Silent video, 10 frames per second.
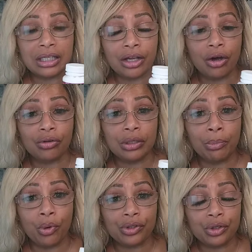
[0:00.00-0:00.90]
colon
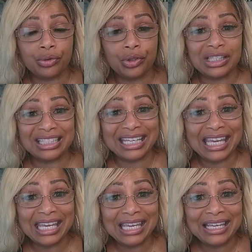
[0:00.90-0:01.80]
more so to the
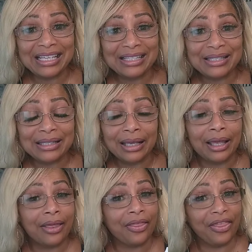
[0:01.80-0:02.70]
kings,
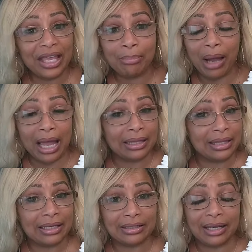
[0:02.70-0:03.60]
they buy
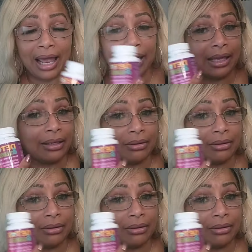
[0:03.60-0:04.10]
this like